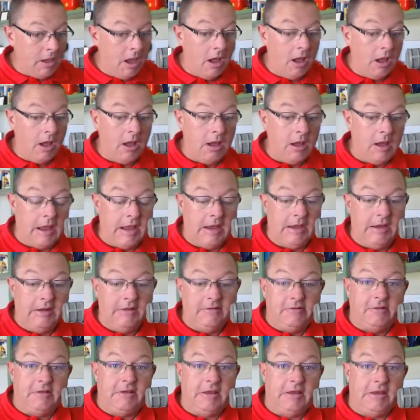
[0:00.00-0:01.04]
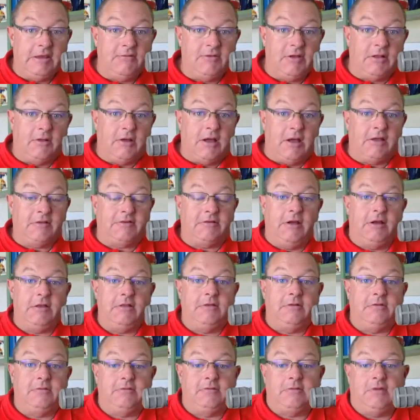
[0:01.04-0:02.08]
and into the evening last
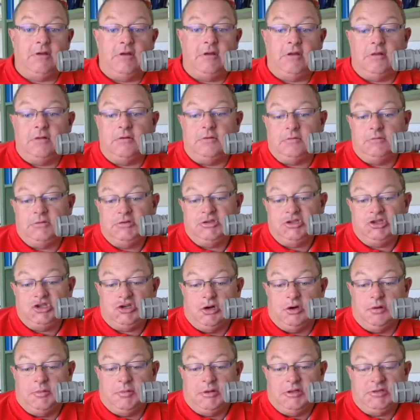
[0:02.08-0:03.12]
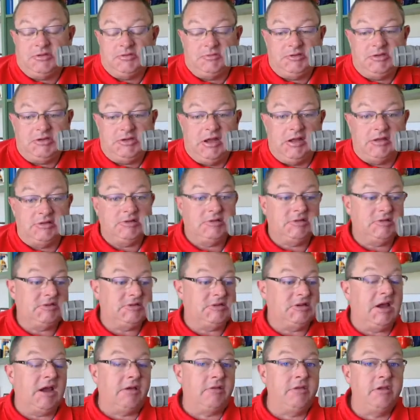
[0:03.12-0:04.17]
night, this little disturbance was down to the
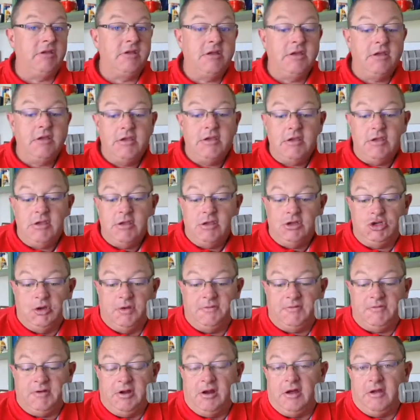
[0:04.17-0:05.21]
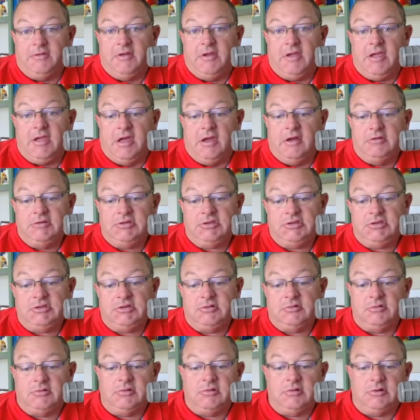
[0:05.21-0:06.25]
south. Drifted off the coast
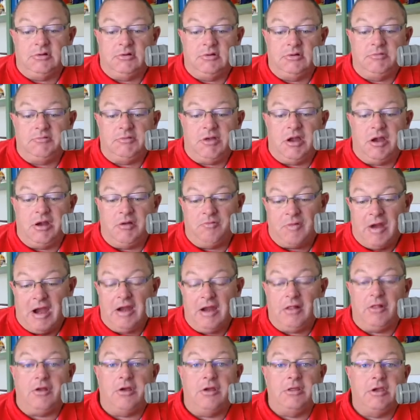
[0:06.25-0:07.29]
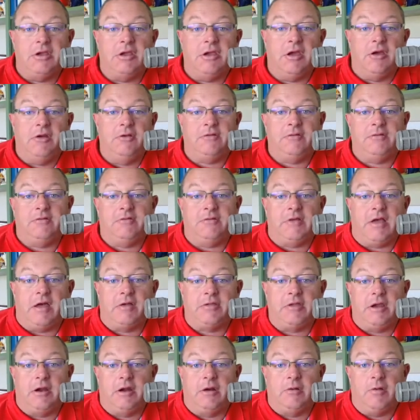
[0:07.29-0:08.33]
or right along the coast of
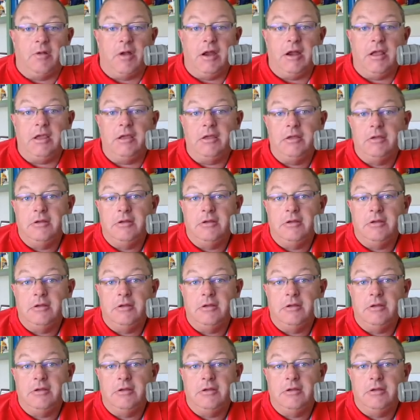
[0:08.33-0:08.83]
South Carolina